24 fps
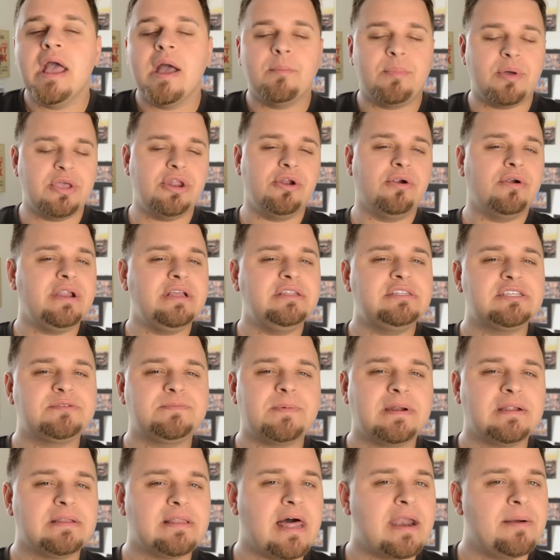But you don't need to
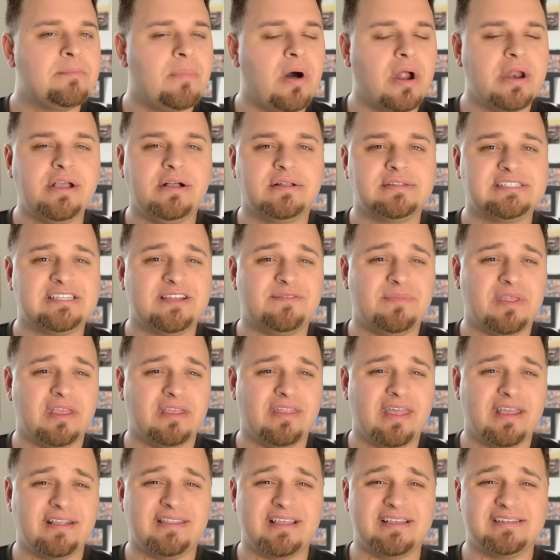spend a lot of money on something
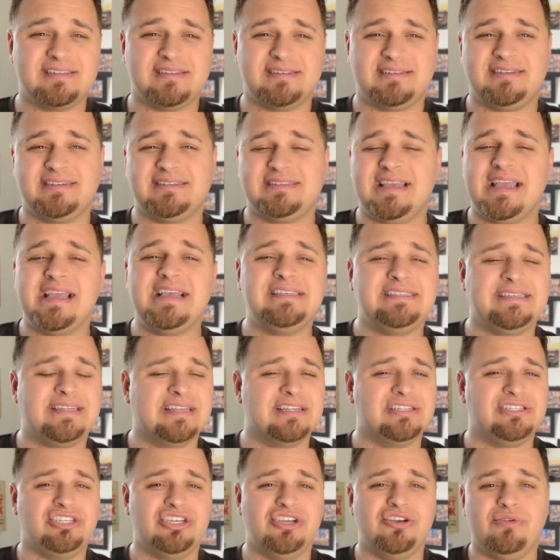like this. It's just easy
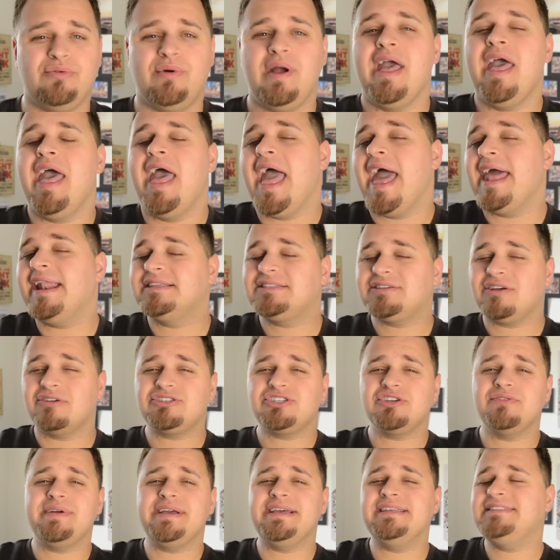to do. And it's
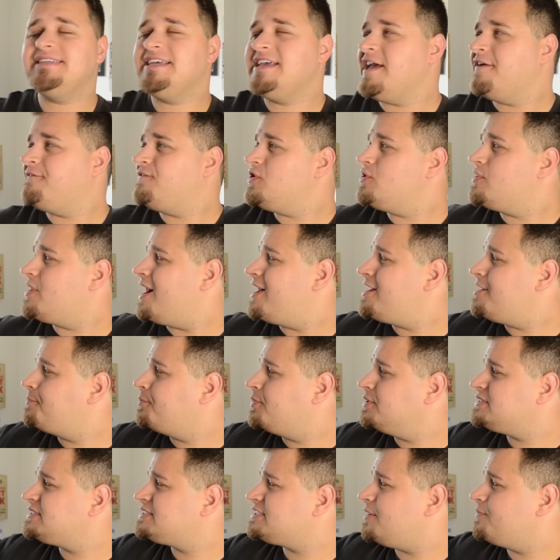also easy if you kind of
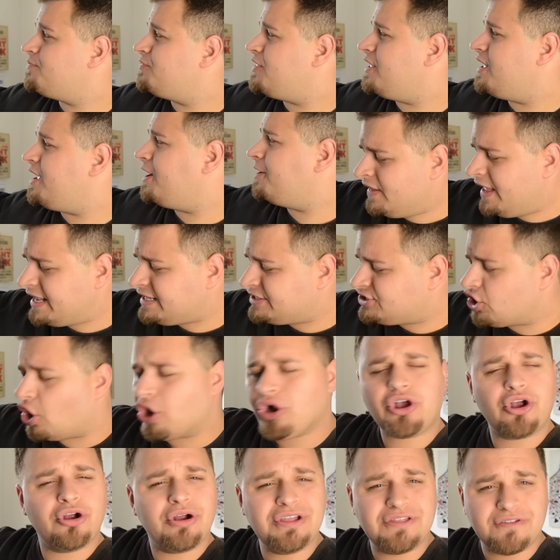put something like
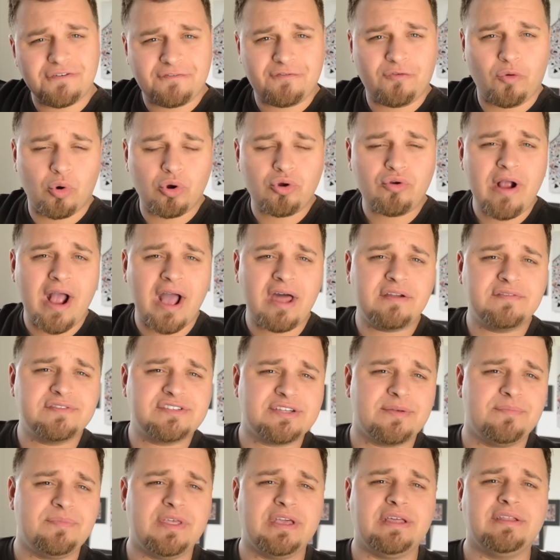darker in the foreground of
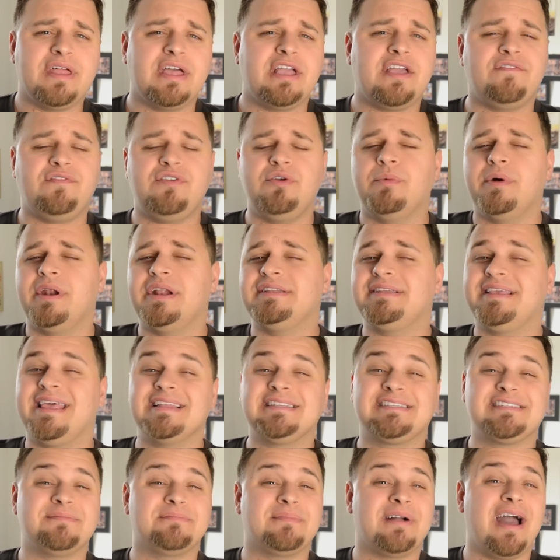something, like if you want to
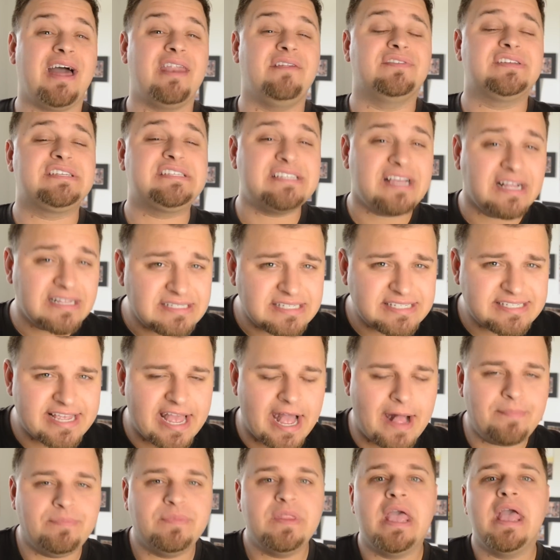get some kind of a
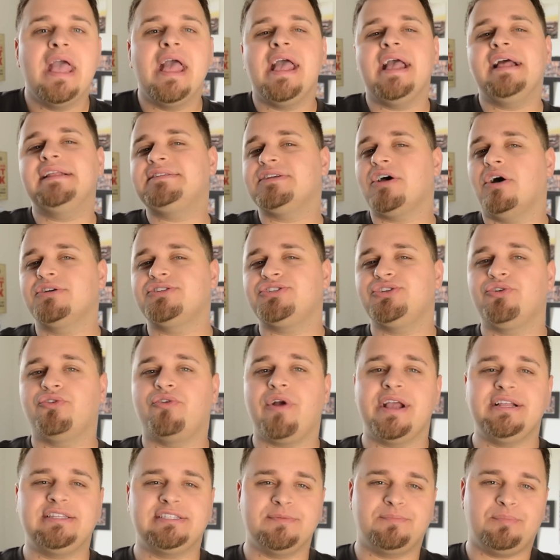sunset. It's also
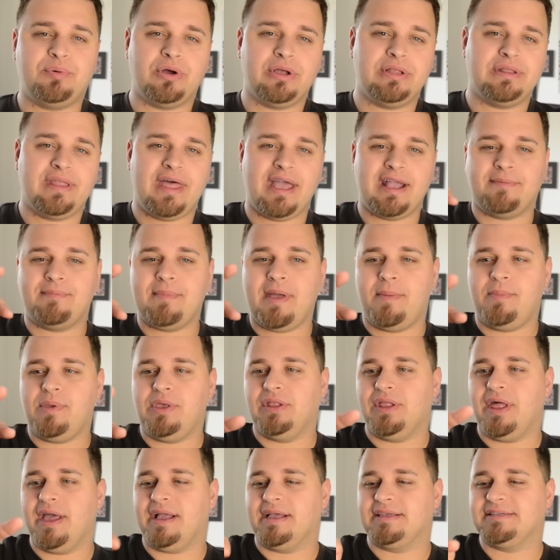great to put like
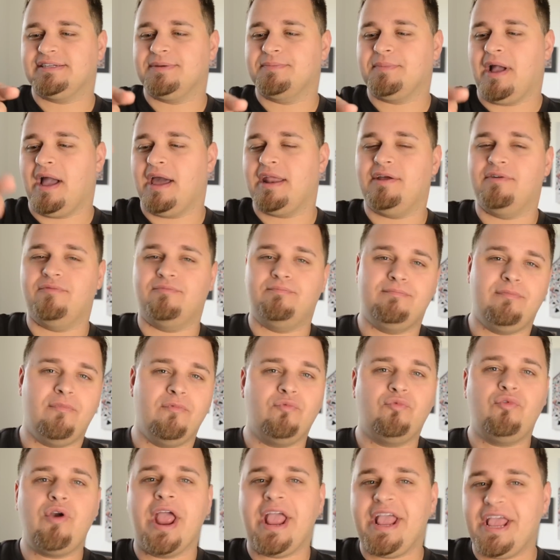maybe like some kind of
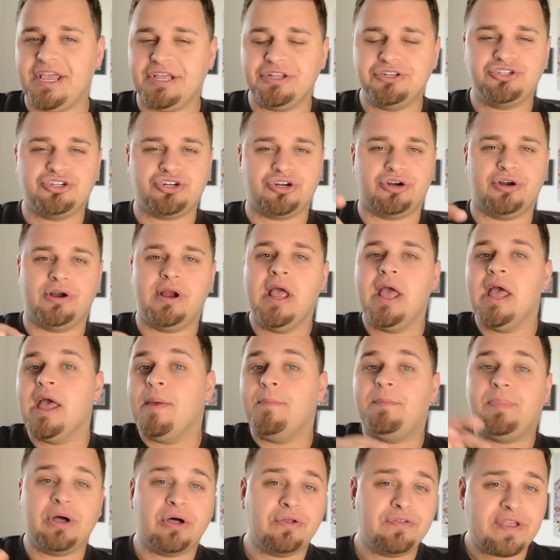range or
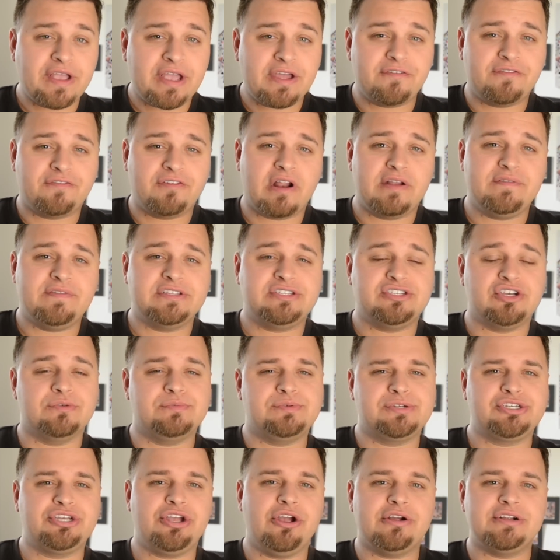building in front of it to
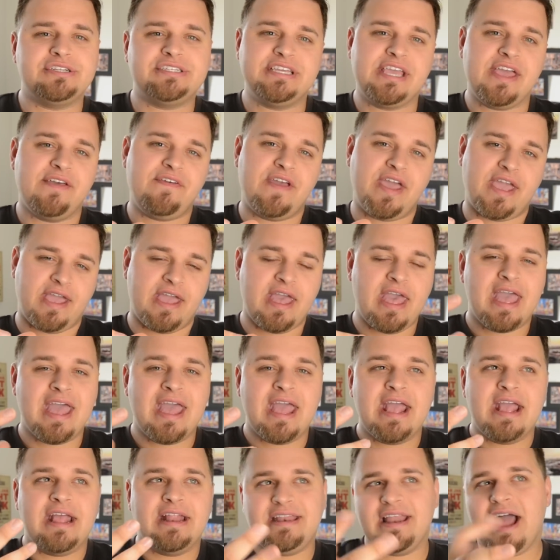obscure to give a
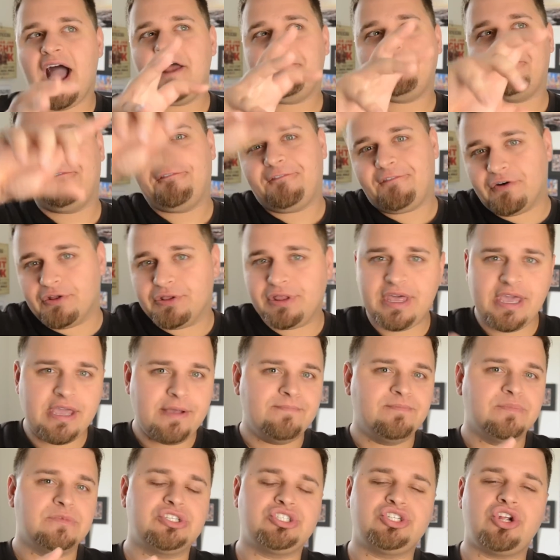not fully
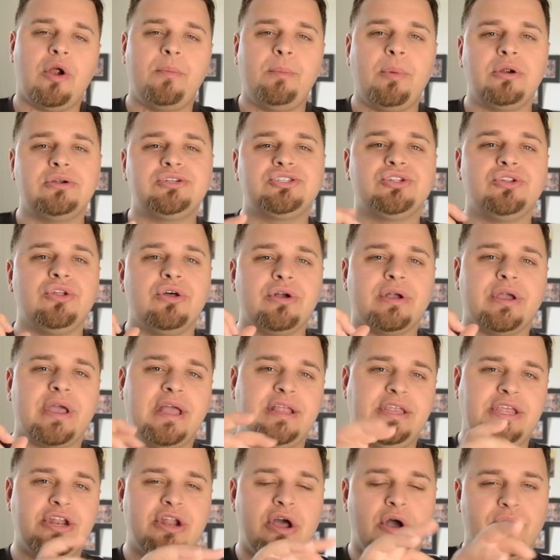starburst look
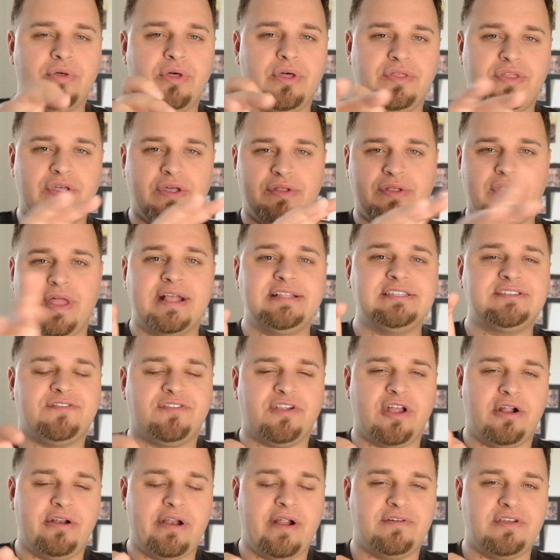and you know the lens
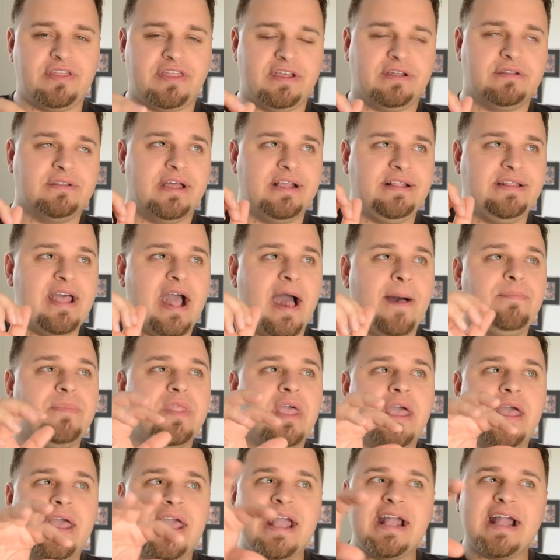flare and everything like that
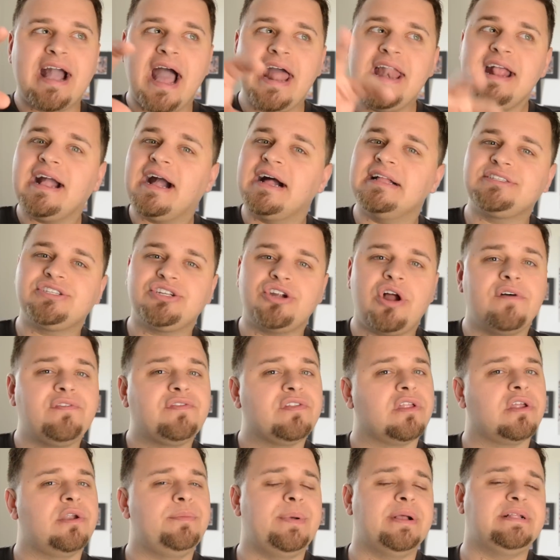it kind of cuts it off
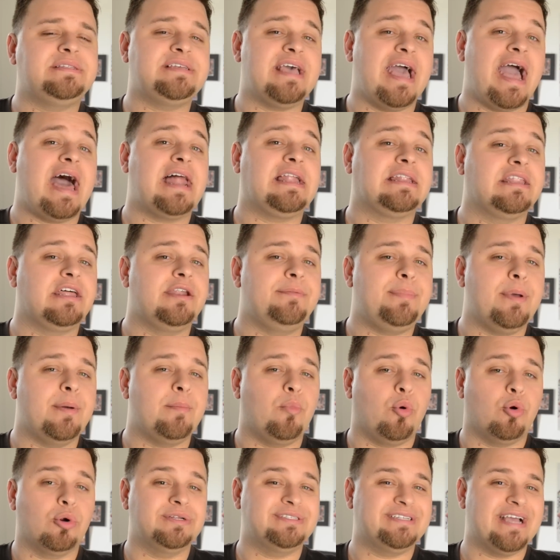a little bit to add a little bit
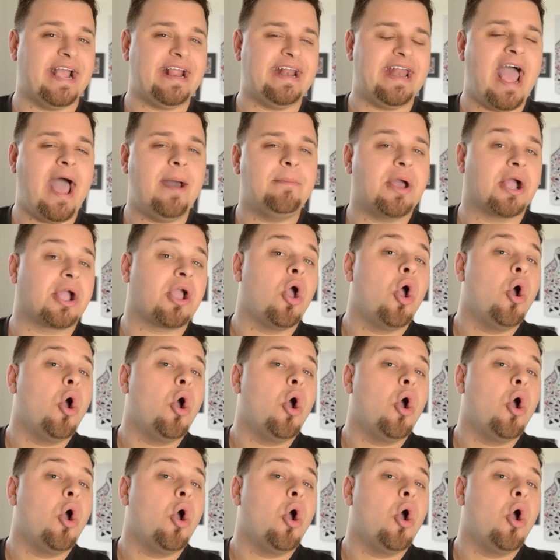more dynamic